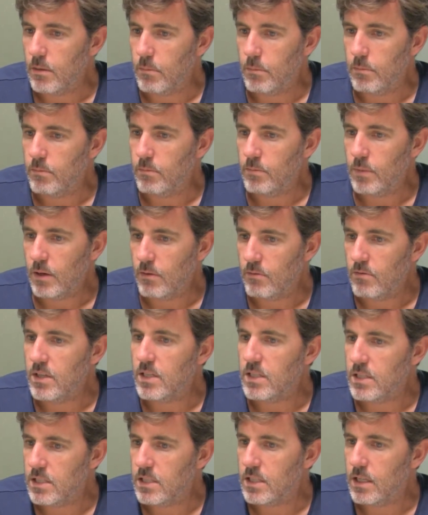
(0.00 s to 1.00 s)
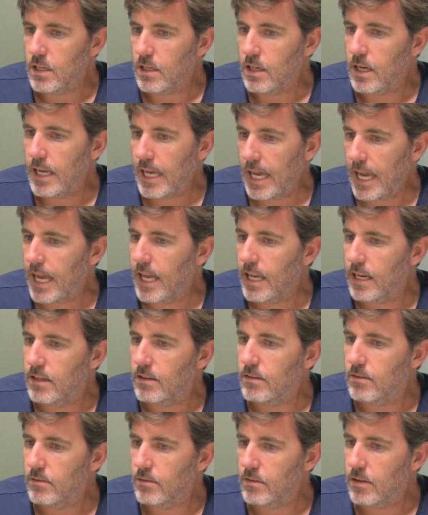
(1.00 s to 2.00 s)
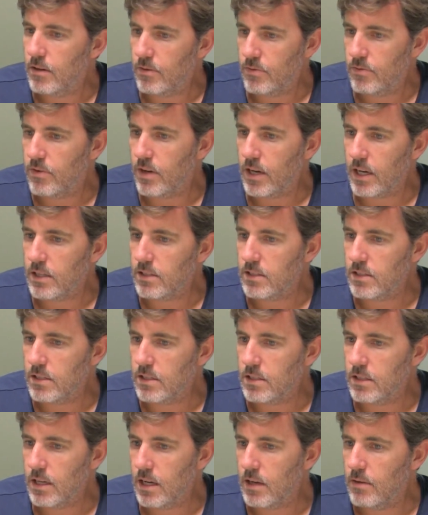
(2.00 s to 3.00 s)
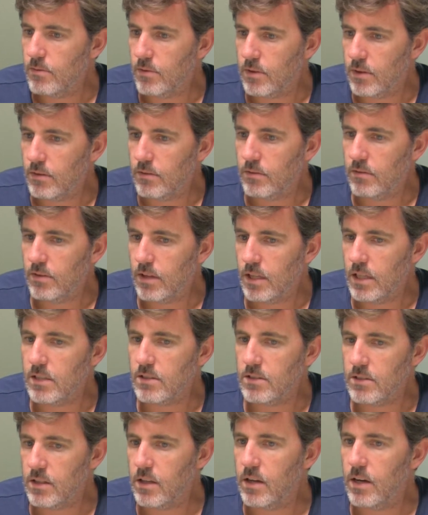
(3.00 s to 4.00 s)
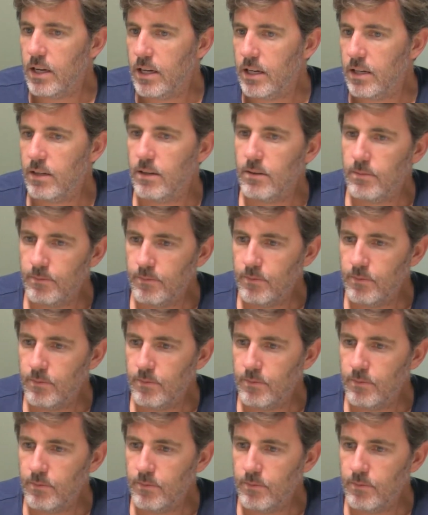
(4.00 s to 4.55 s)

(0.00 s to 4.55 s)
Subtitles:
I'm convinced that it can affect even things like